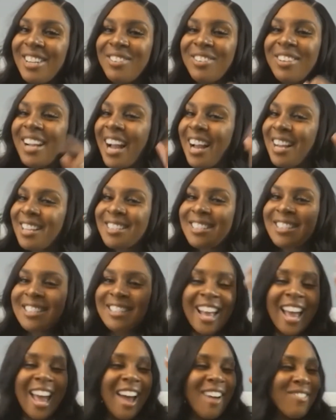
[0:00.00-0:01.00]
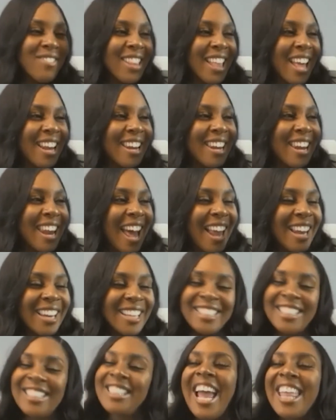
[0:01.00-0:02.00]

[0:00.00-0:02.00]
You got to have that knowledge.